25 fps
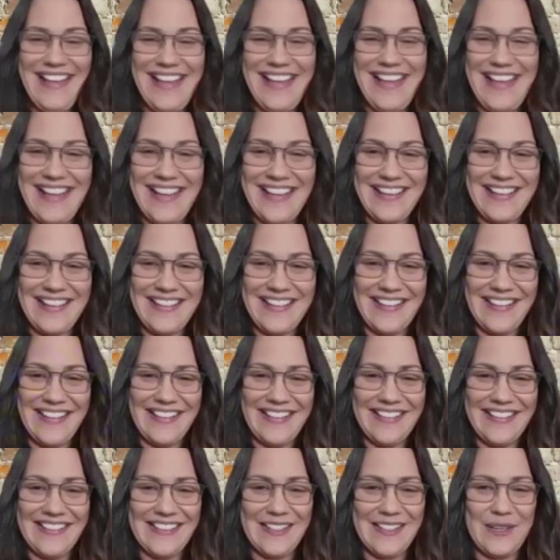and
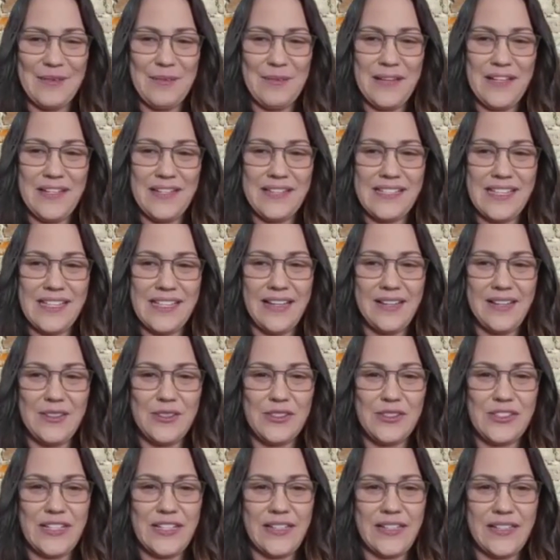committed to
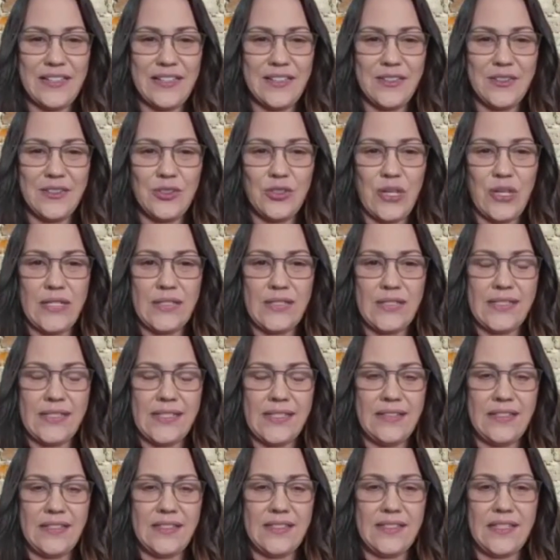understanding and
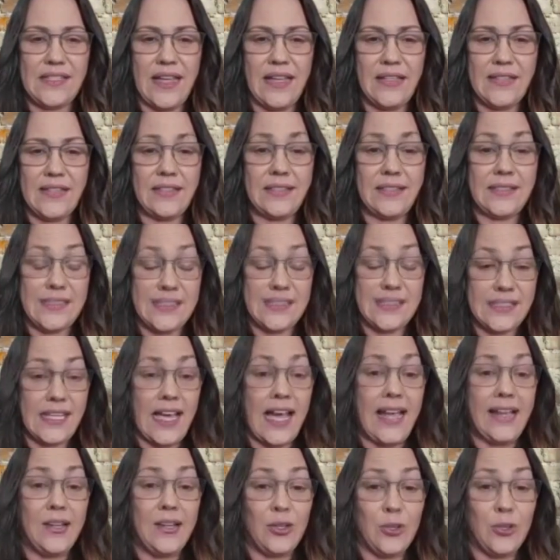addressing the
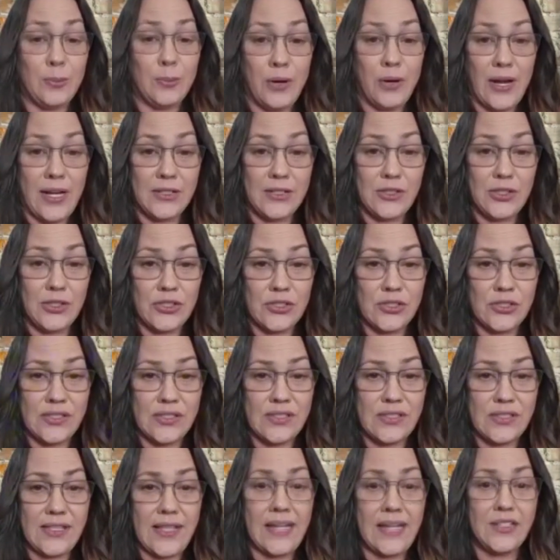societal
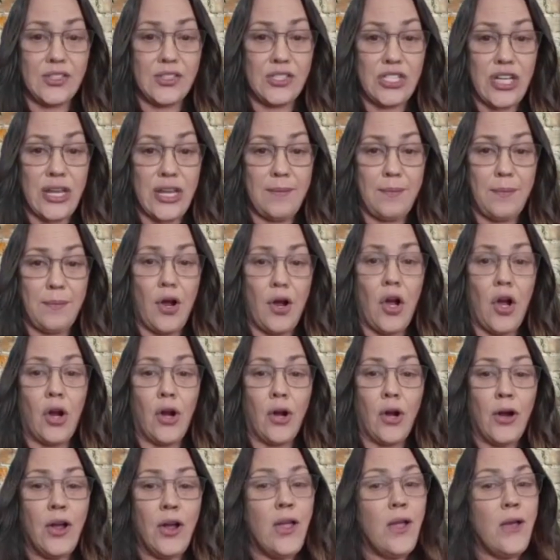pressures that shape
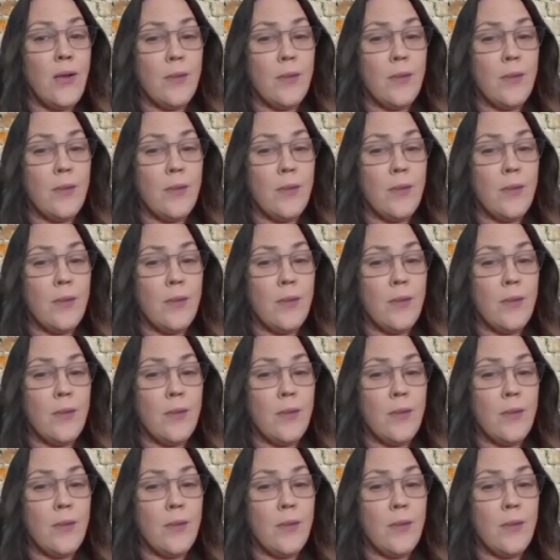our